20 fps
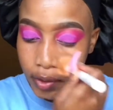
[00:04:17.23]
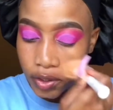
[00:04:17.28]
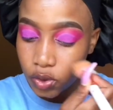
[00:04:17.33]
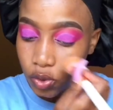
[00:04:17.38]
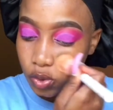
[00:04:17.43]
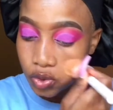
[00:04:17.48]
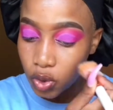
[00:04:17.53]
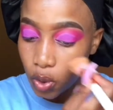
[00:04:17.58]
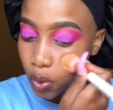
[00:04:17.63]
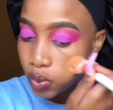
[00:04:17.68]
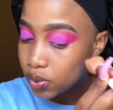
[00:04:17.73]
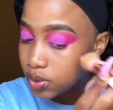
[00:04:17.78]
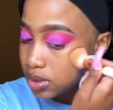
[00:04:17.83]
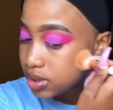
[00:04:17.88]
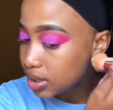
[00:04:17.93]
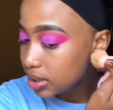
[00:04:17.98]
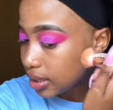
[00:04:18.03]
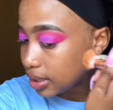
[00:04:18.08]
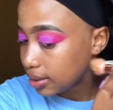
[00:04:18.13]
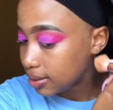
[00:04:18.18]
two-tone
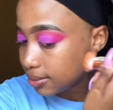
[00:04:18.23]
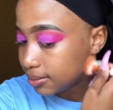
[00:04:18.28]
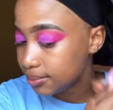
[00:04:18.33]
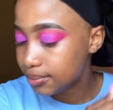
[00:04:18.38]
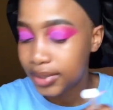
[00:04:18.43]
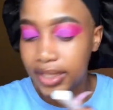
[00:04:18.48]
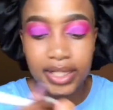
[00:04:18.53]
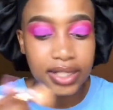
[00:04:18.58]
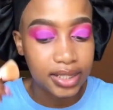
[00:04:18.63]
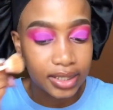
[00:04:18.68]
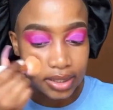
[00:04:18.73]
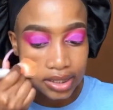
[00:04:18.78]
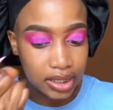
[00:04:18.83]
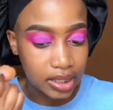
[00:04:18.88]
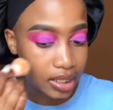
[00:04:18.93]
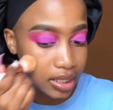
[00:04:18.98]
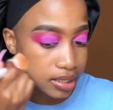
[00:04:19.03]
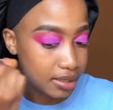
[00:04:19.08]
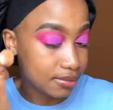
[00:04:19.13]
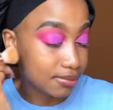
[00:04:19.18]
skin, please
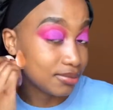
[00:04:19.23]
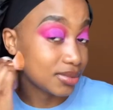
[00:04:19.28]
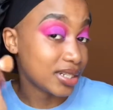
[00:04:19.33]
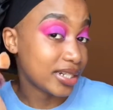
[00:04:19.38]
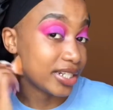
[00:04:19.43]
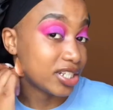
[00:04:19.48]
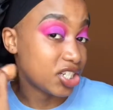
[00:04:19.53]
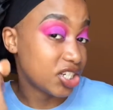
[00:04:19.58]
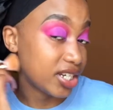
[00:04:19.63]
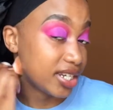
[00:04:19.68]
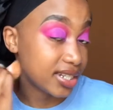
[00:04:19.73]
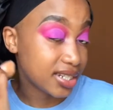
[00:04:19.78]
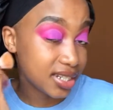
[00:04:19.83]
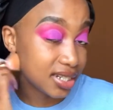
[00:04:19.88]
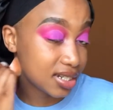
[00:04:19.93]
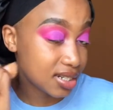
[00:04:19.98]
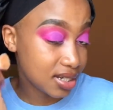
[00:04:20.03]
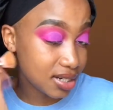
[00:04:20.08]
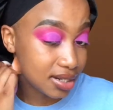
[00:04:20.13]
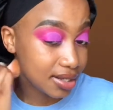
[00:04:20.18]

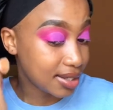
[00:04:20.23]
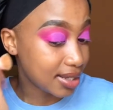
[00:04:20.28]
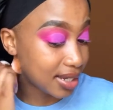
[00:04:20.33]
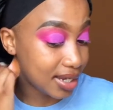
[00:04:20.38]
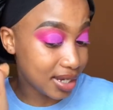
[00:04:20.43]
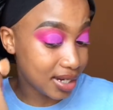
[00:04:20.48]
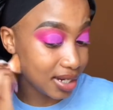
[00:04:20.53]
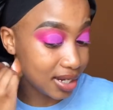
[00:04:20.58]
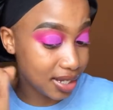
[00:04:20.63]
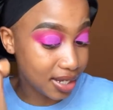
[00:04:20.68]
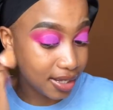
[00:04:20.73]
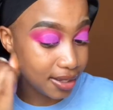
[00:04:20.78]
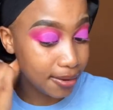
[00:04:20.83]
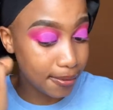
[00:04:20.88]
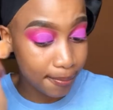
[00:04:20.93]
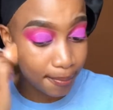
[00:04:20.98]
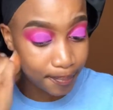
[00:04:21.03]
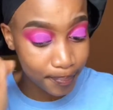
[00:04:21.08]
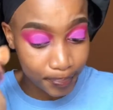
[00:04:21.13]
suggest any